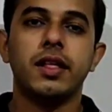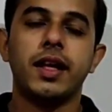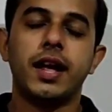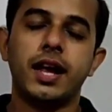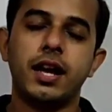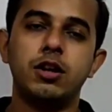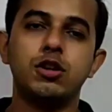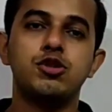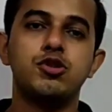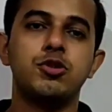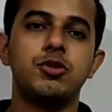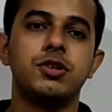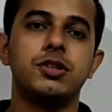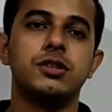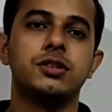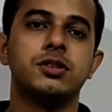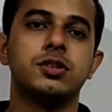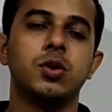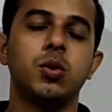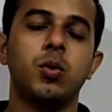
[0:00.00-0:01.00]
Hello
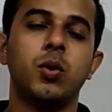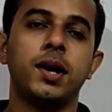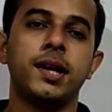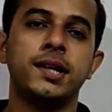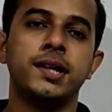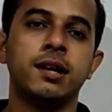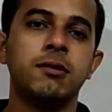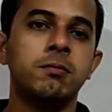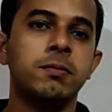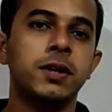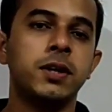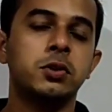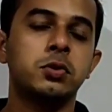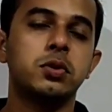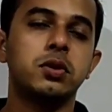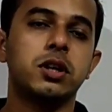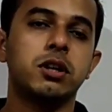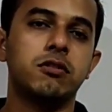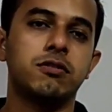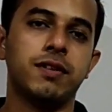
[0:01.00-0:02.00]
students, welcome back
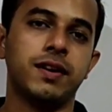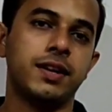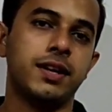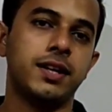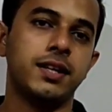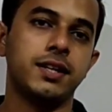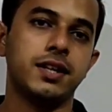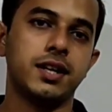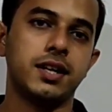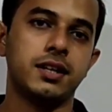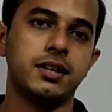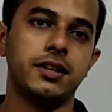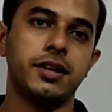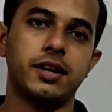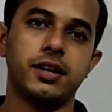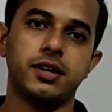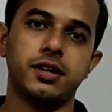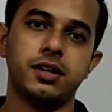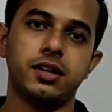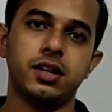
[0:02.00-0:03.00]
to Infinite
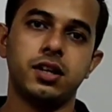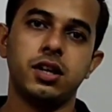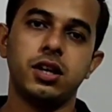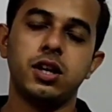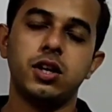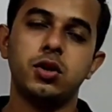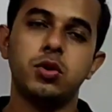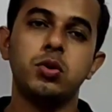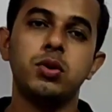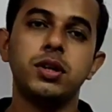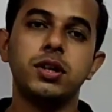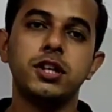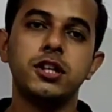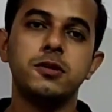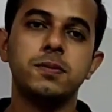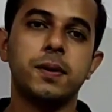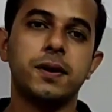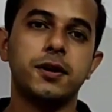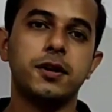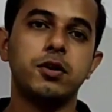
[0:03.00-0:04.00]
Additive. Today in this
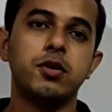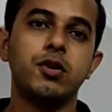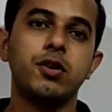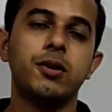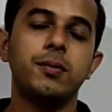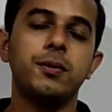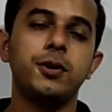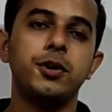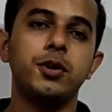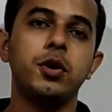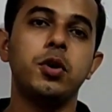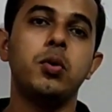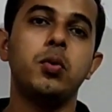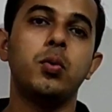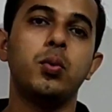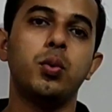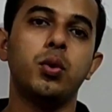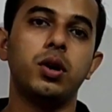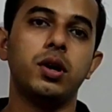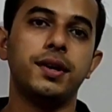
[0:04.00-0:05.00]
particular video
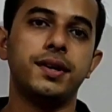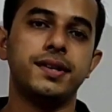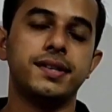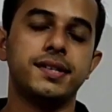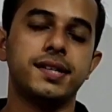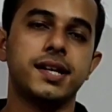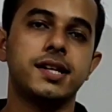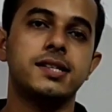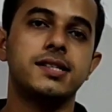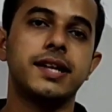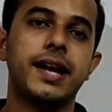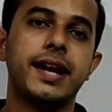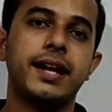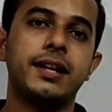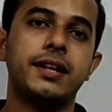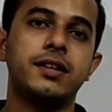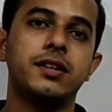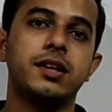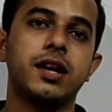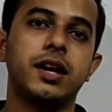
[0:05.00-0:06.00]
we will discuss
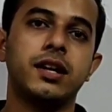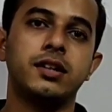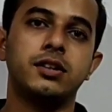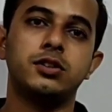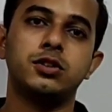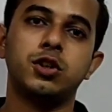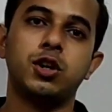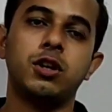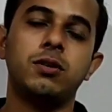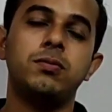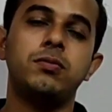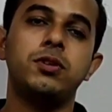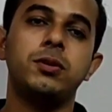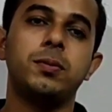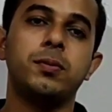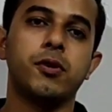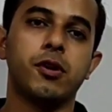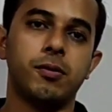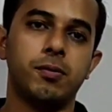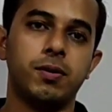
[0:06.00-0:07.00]
and solve the
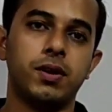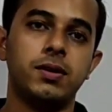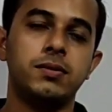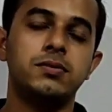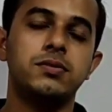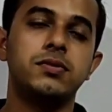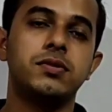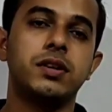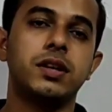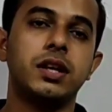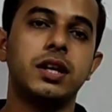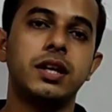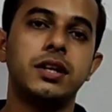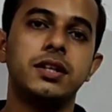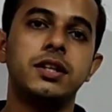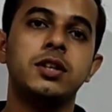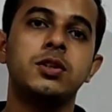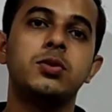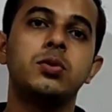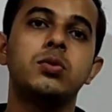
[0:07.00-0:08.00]
problems
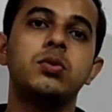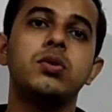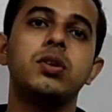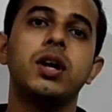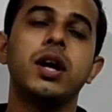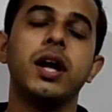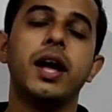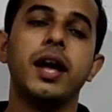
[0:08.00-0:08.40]
relating to